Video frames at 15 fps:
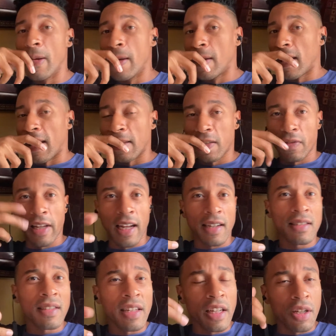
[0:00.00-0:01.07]
And so that
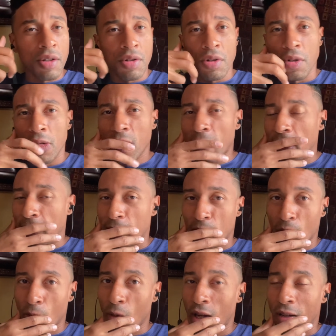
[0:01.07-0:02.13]
is an issue
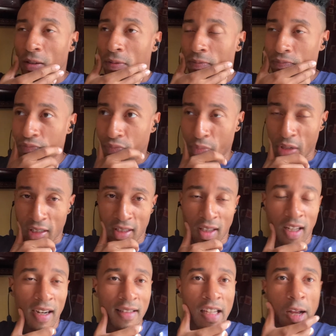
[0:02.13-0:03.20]
as well, because a
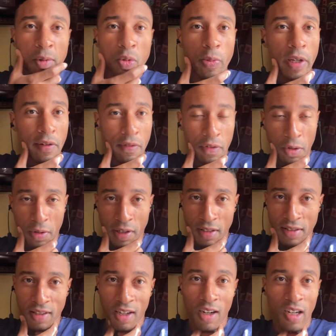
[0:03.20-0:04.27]
lot of times we
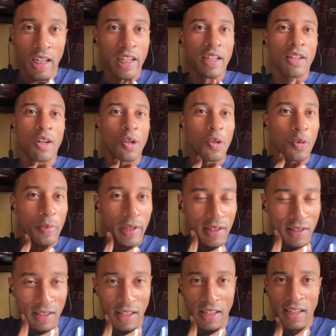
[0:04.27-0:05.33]
focus on
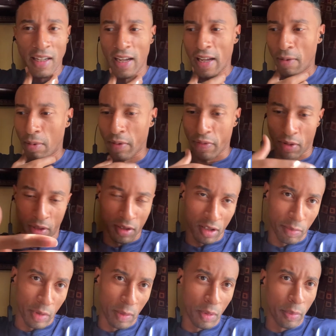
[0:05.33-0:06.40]
obesity and we focus
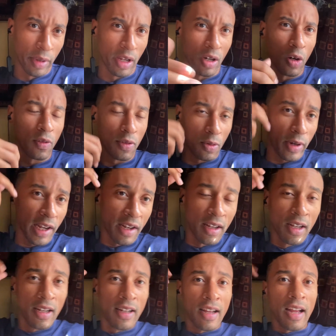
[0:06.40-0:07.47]
on people being overweight.
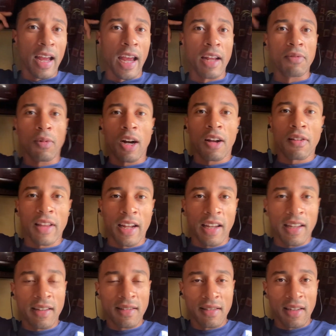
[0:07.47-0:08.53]
And while that
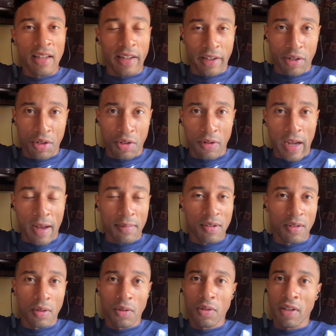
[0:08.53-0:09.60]
is an issue,
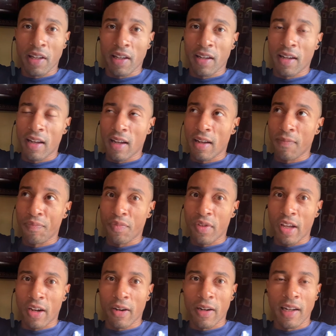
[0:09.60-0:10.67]
absolutely,
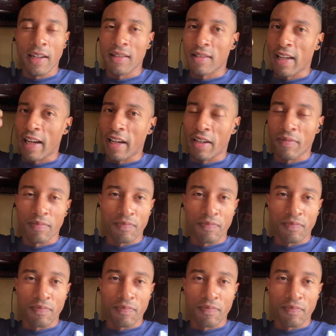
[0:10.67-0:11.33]
there is a